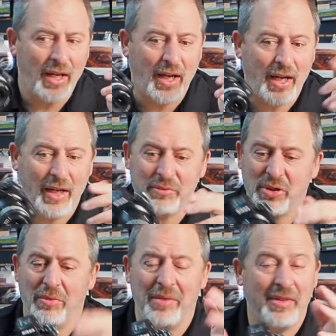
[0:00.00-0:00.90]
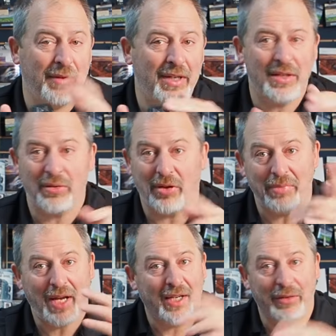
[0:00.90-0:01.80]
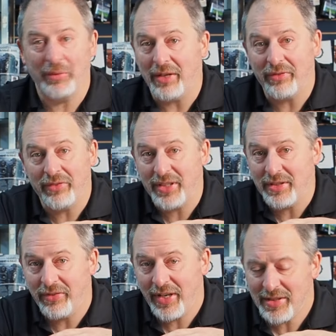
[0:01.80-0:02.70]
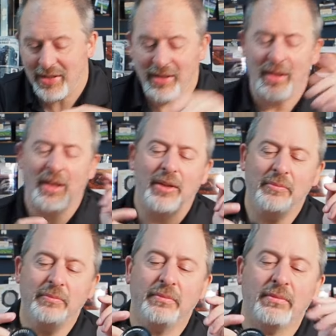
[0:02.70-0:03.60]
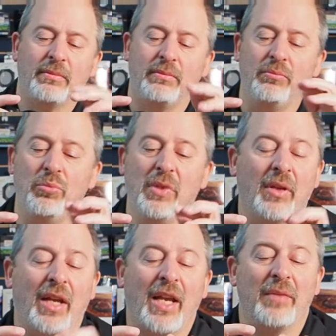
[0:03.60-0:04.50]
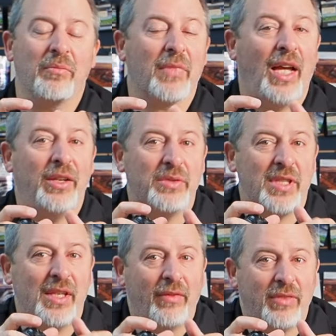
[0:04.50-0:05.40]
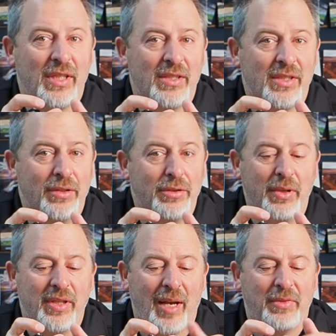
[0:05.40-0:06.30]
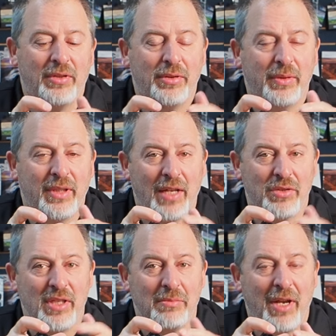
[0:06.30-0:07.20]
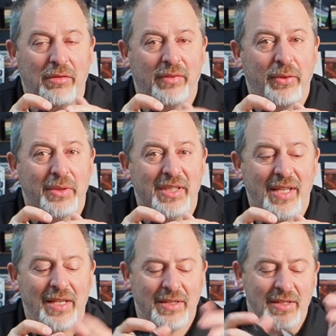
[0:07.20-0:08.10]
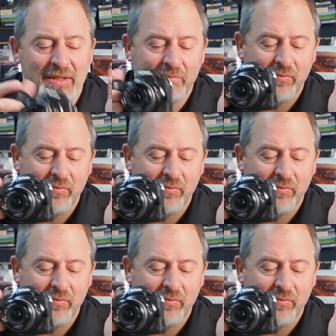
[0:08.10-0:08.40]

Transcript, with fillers: uh, so maybe rent it or buy it, whatever fits your fancy. Again, I use the FTZ 2 adapter to attach these manual focus lenses.